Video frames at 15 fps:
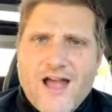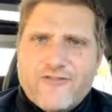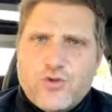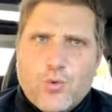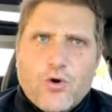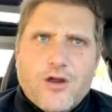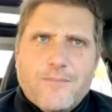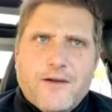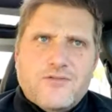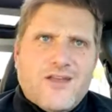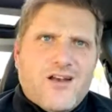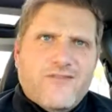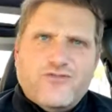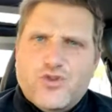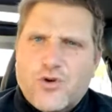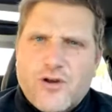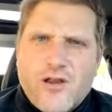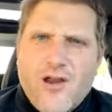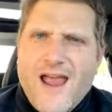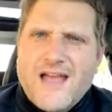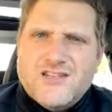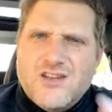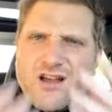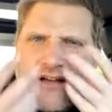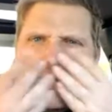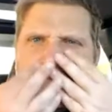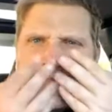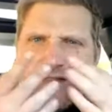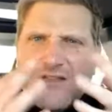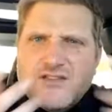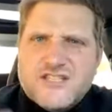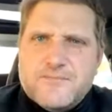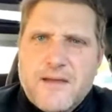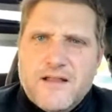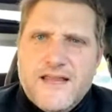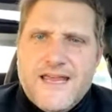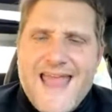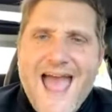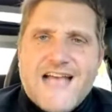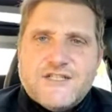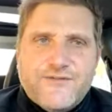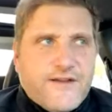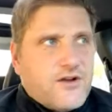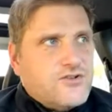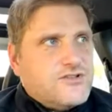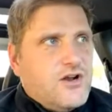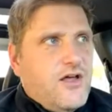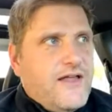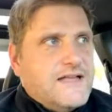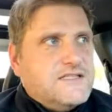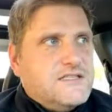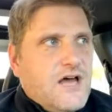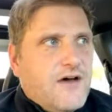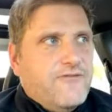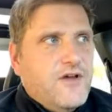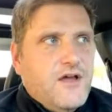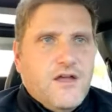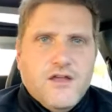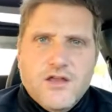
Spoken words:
you don't have to worry about you don't have to dirty your hands. You got the smelly gas fingers and all that stuff.